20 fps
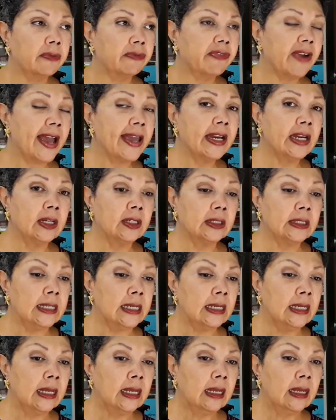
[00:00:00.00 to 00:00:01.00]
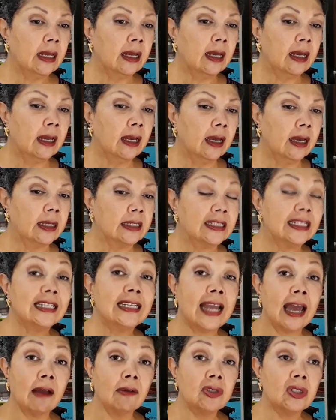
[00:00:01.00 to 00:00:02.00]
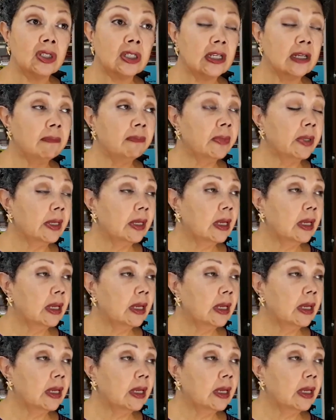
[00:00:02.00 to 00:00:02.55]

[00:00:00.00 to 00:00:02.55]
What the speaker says: finally denounced him.